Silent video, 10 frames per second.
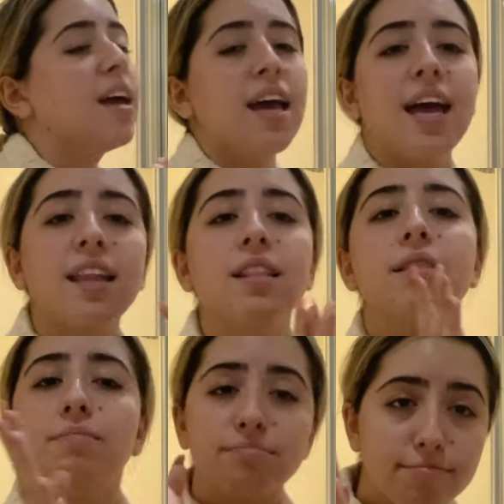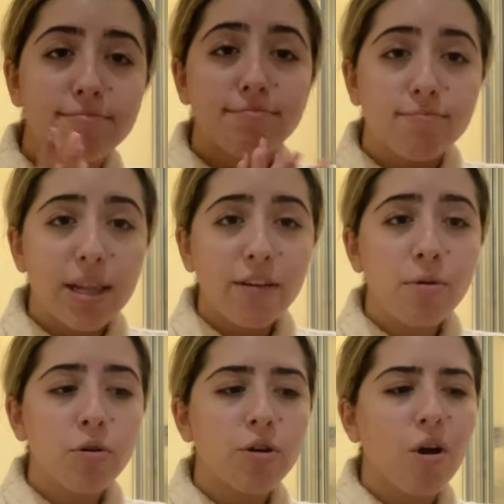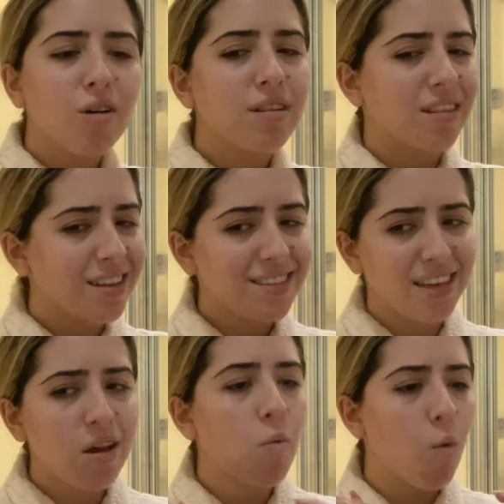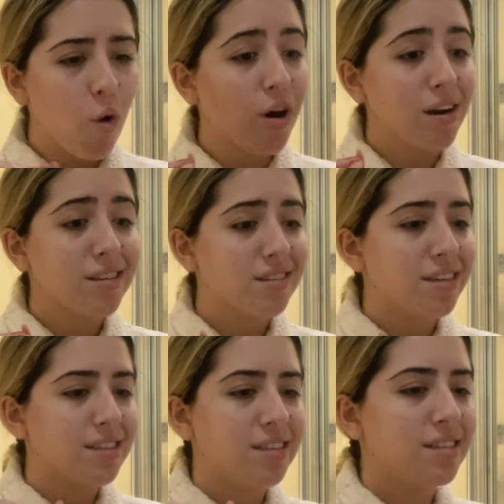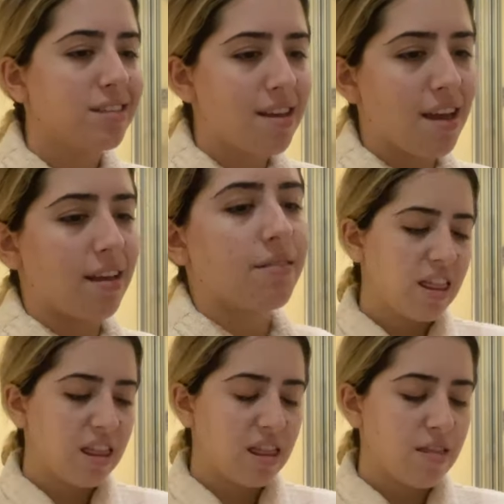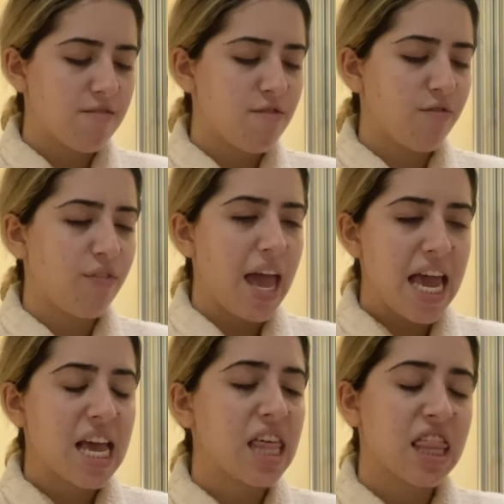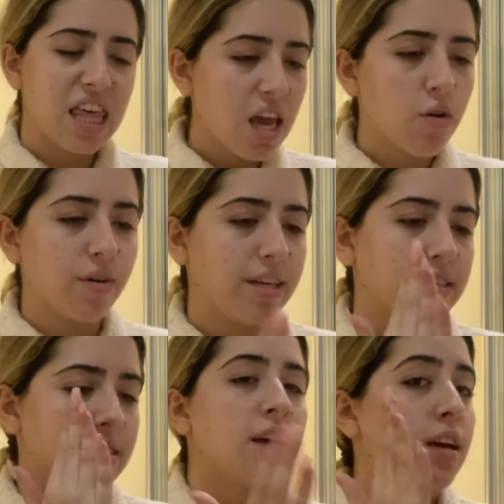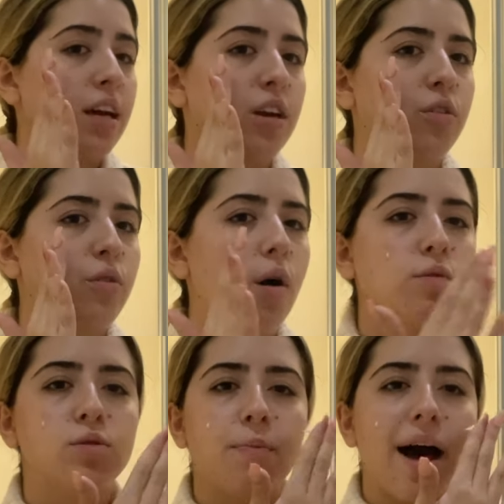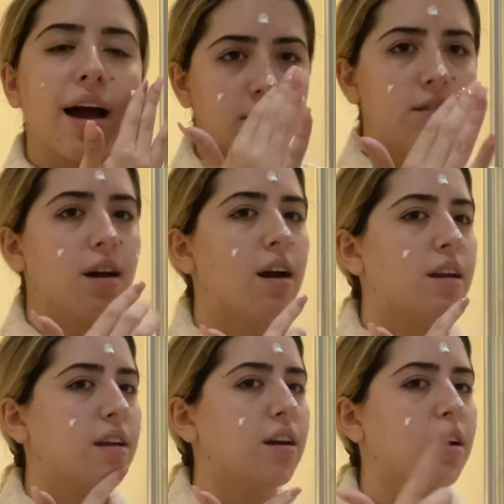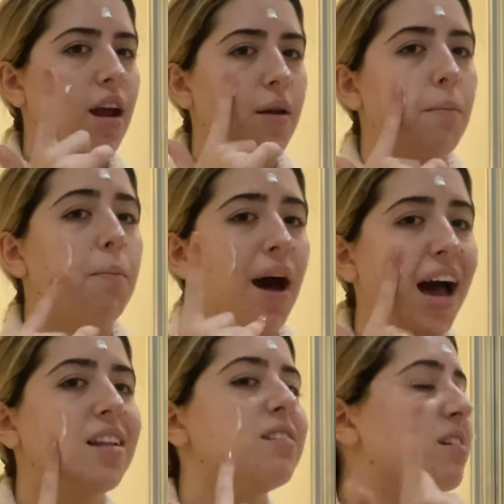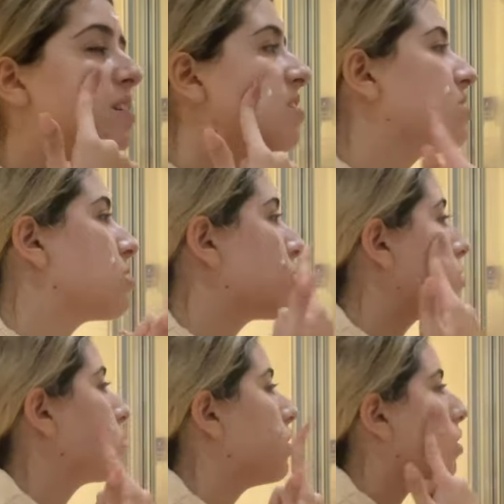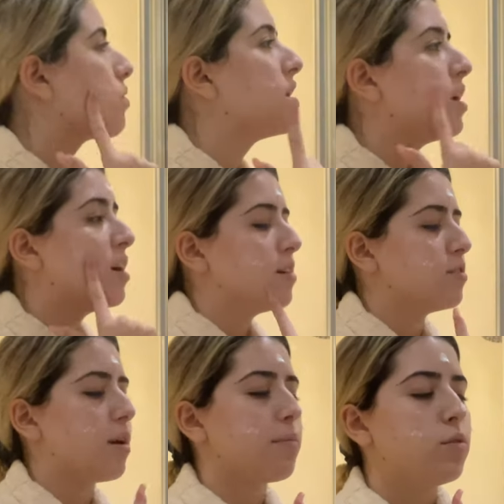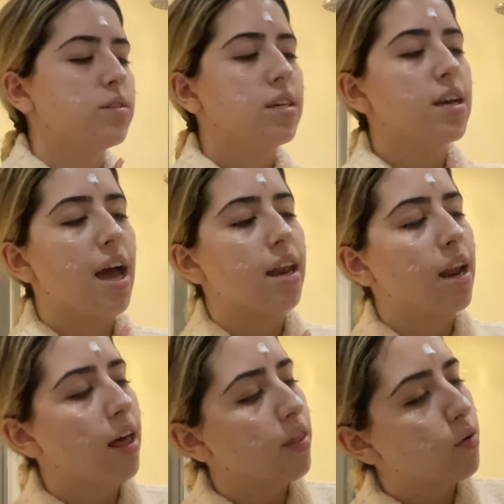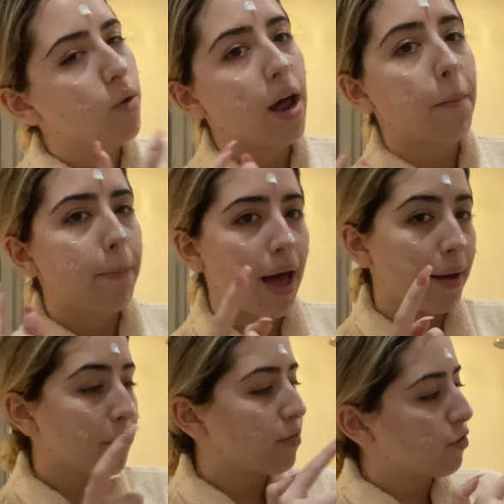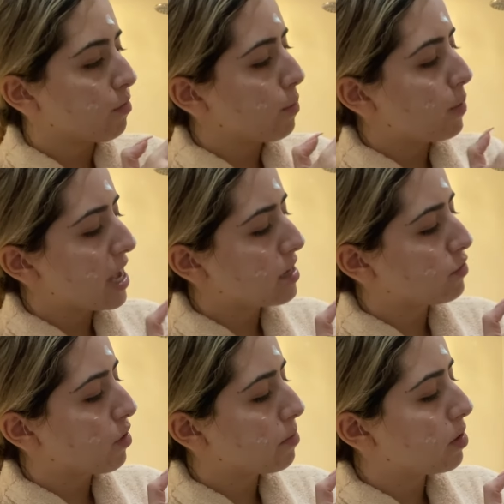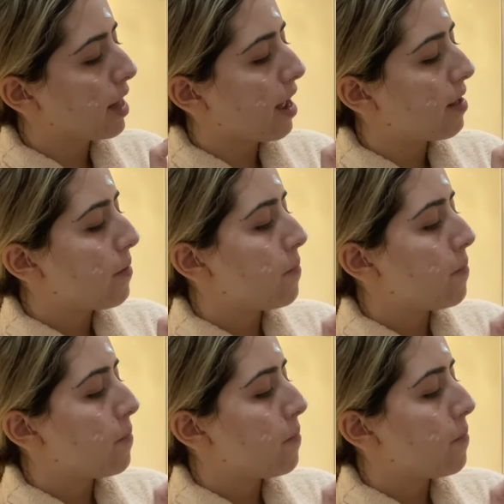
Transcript: And believe me or not, this thing works. It's insane. Fake theories, it grows back darker and bad. So no. So I'm using another one pump from the PH Formula